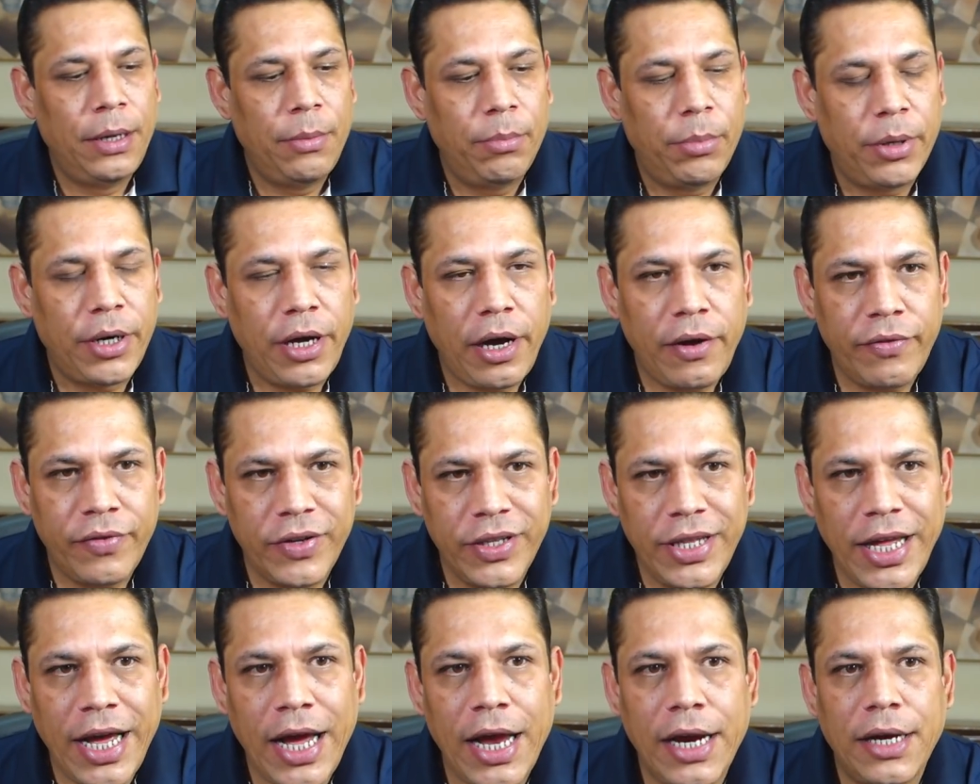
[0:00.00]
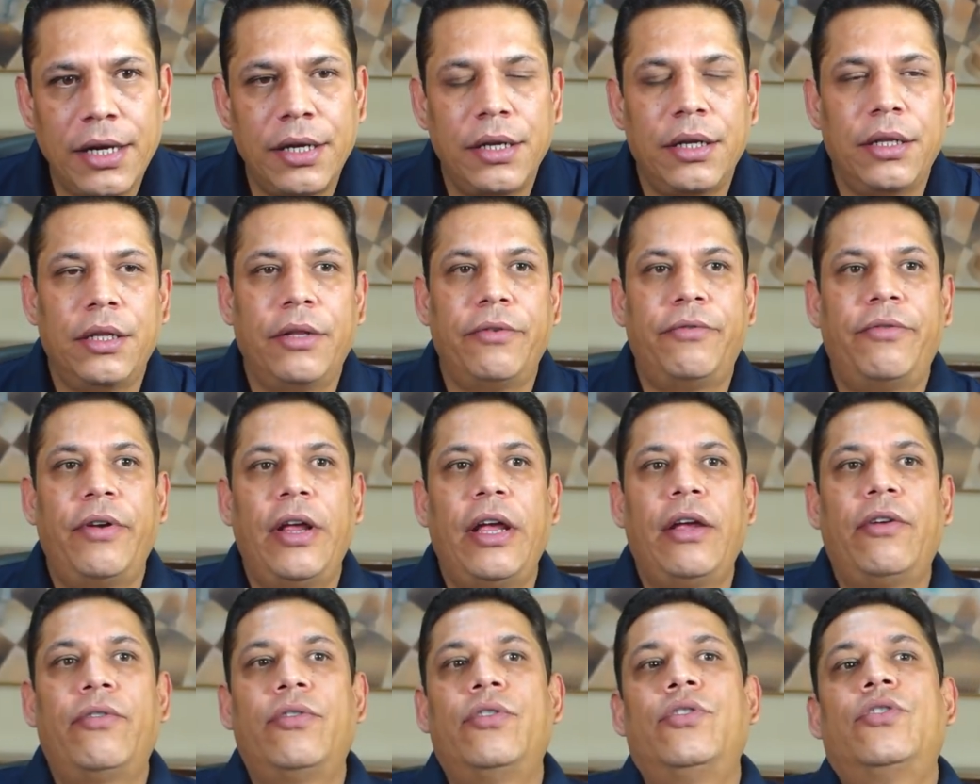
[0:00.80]
But after that, the
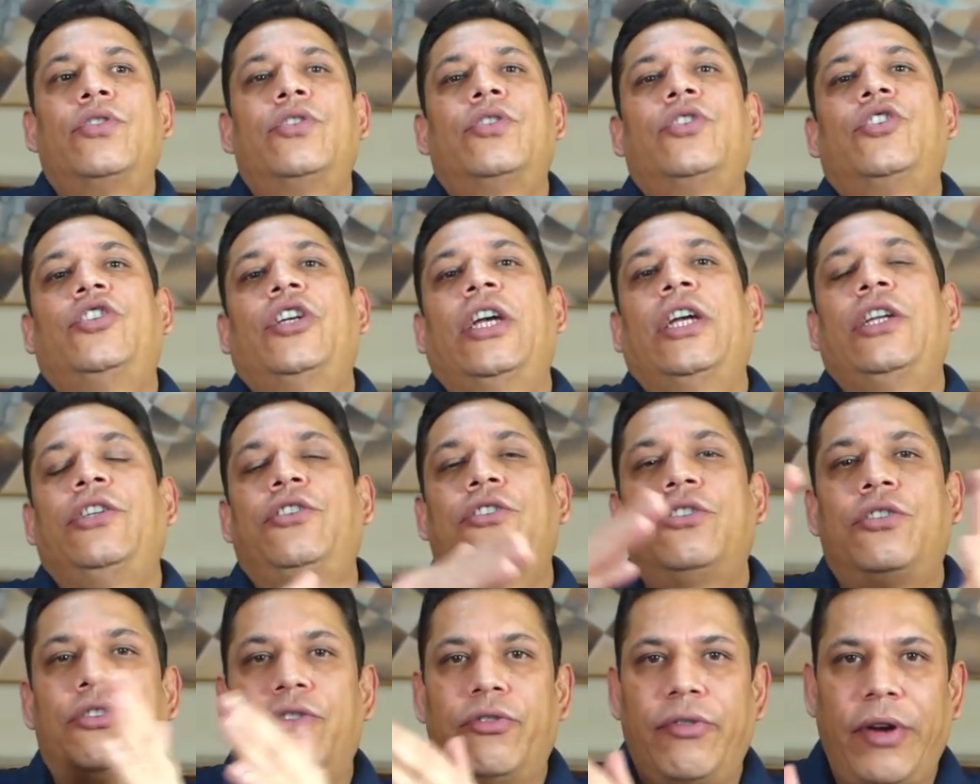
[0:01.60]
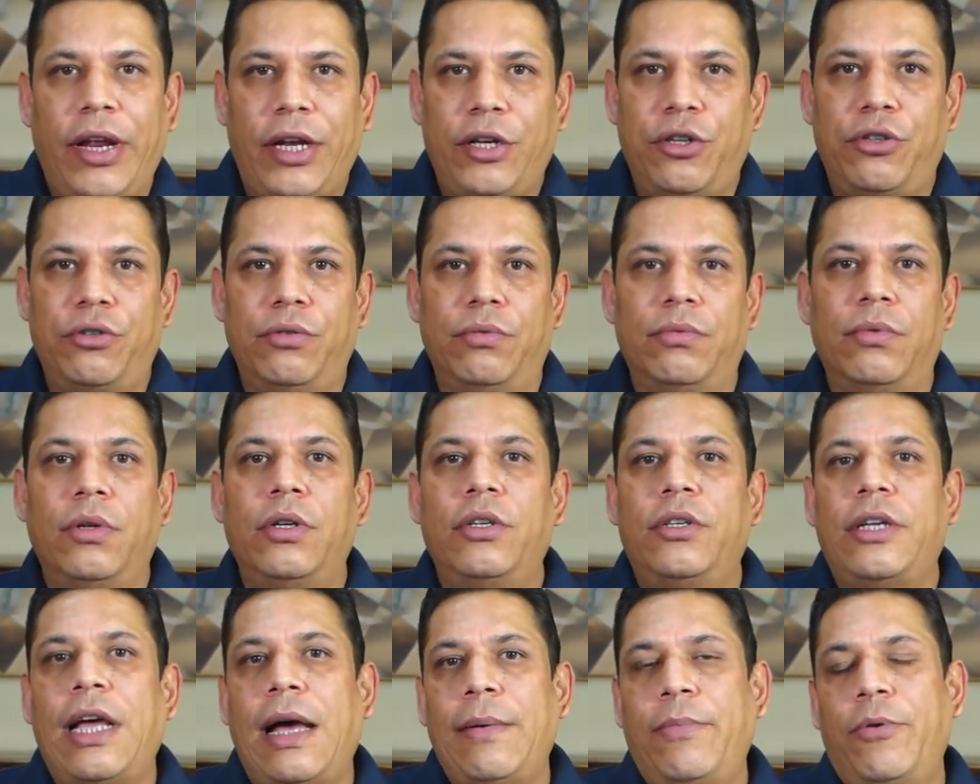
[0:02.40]
fragrance changes direction.
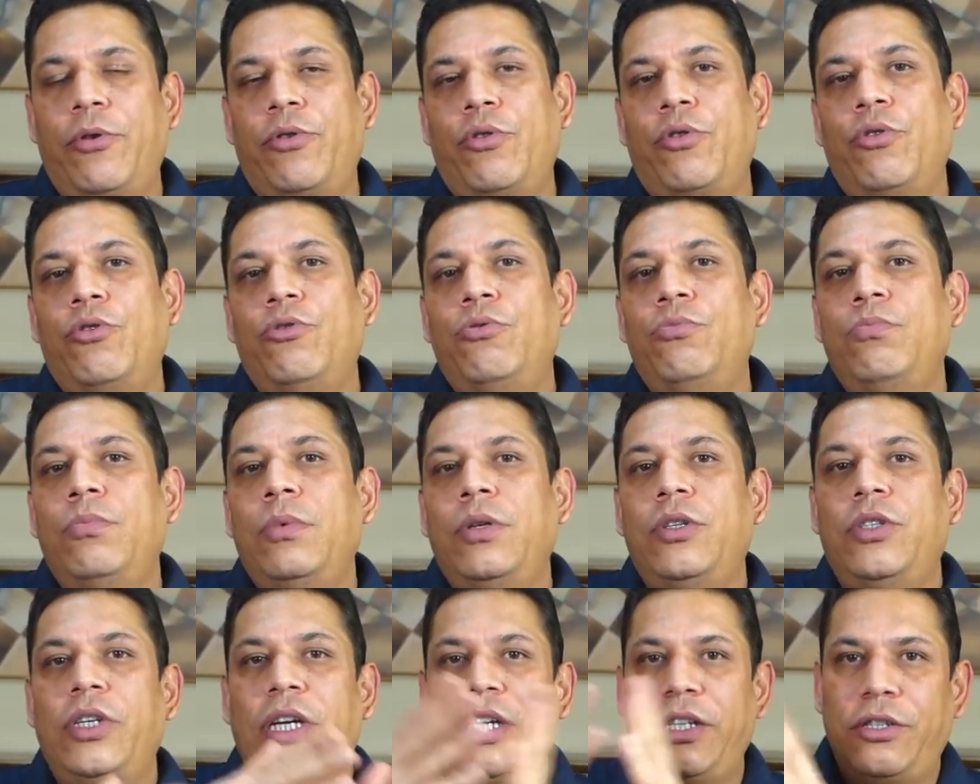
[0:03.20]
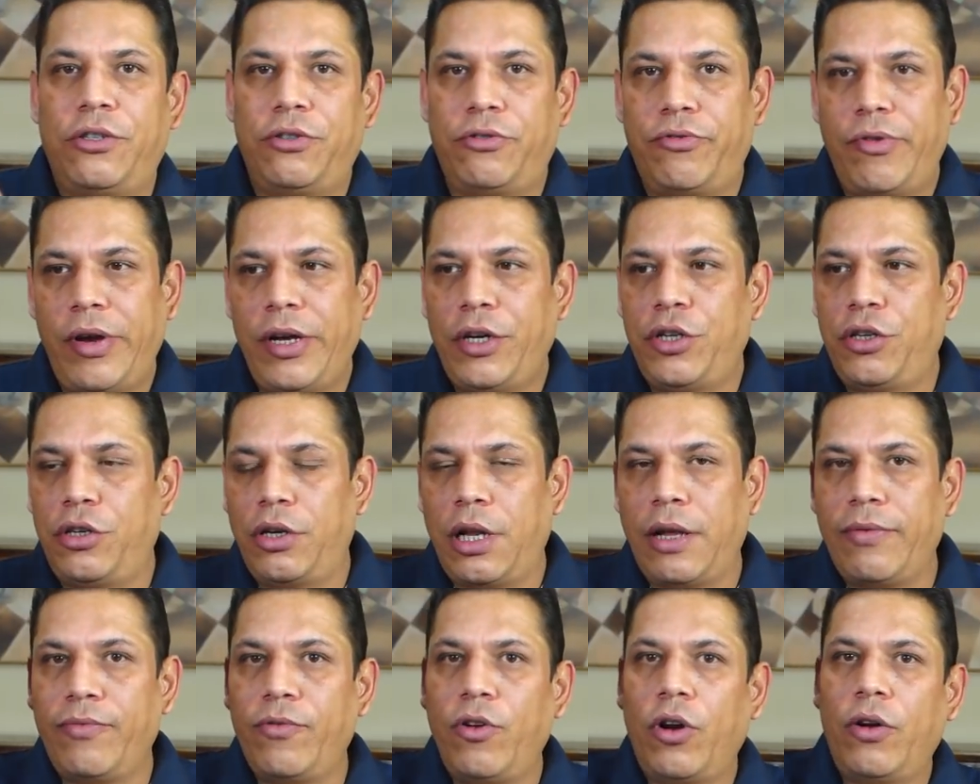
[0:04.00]
Tabarome changes direction.
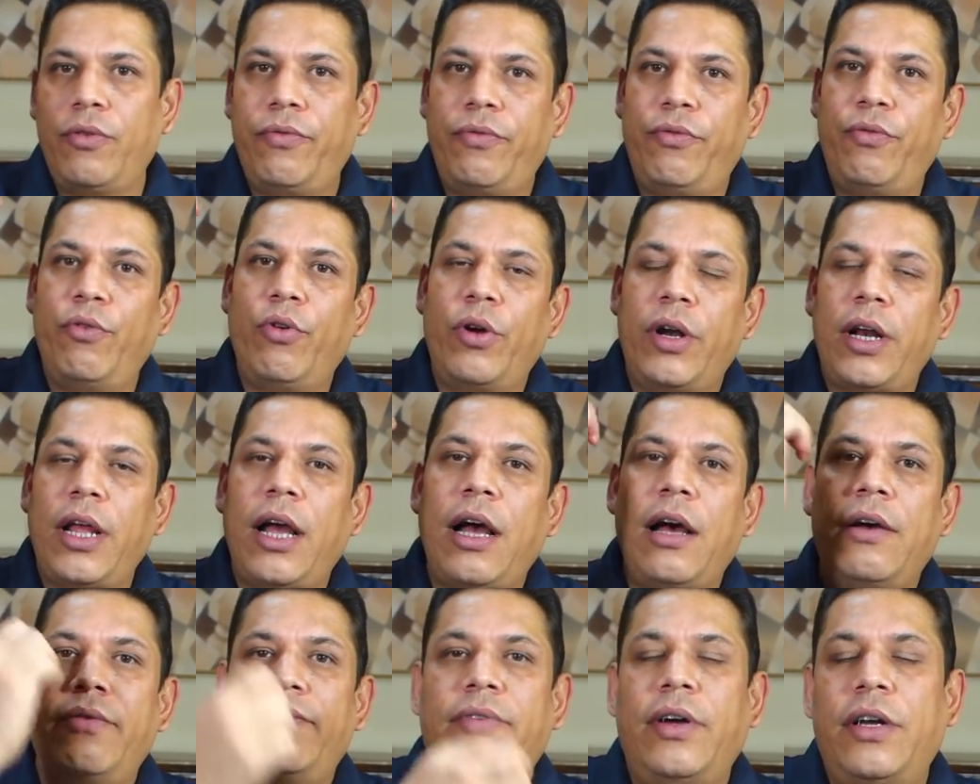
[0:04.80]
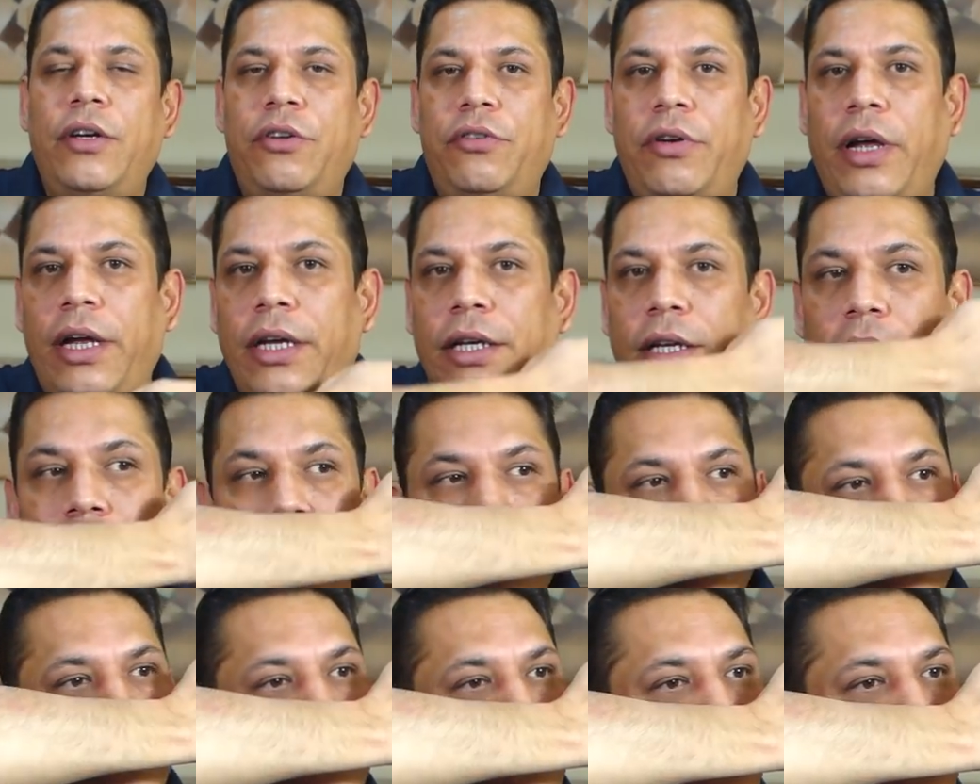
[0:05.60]
I've got a four and a half hour dry down.